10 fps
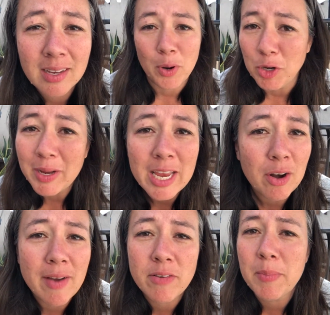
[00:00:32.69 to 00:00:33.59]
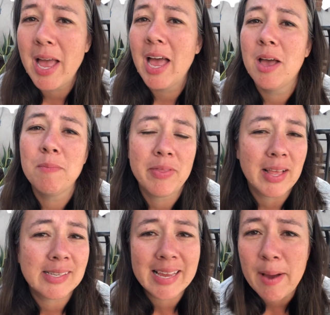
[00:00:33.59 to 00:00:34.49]
So when you get your FMM and
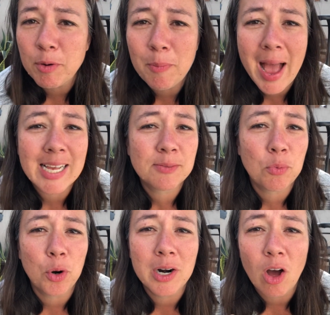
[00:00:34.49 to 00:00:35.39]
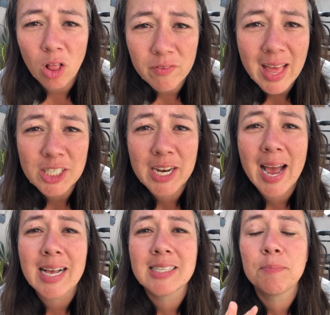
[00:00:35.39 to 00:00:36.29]
they stamp your passport, all of that
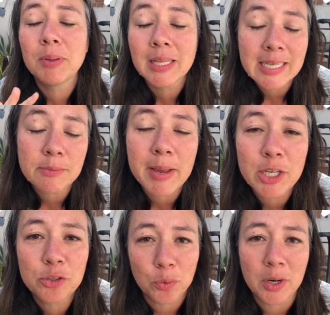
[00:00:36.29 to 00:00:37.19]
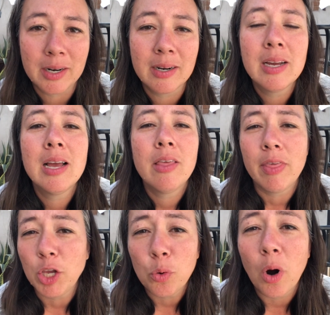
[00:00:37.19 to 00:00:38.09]
jazz, please make sure
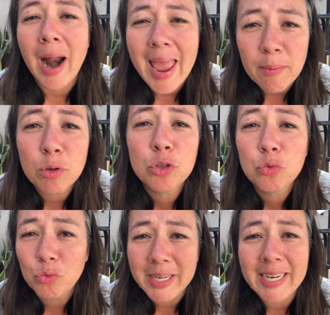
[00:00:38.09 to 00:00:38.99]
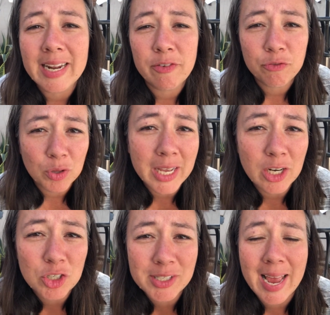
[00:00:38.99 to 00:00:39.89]
that you are able to read and fully
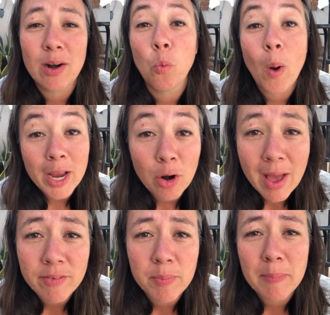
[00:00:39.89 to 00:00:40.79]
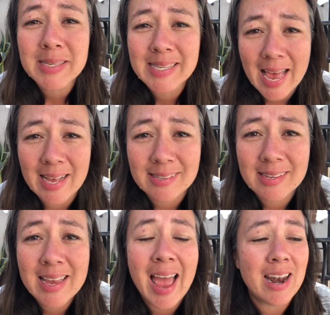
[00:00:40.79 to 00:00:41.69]
understand what your FMM
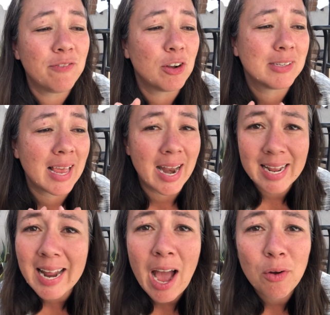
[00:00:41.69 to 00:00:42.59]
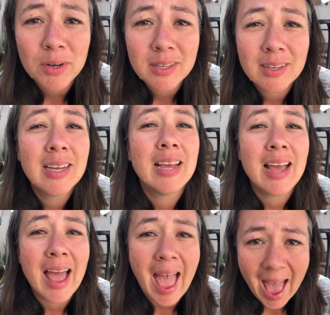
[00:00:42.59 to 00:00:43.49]
says, and if there's any doubt,
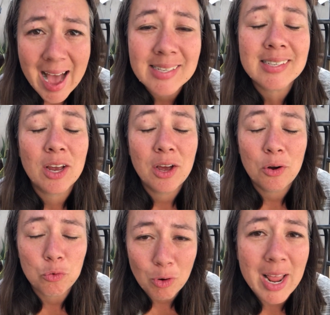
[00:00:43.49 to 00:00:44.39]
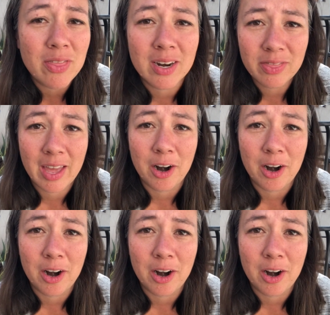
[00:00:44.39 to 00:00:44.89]
ask right then and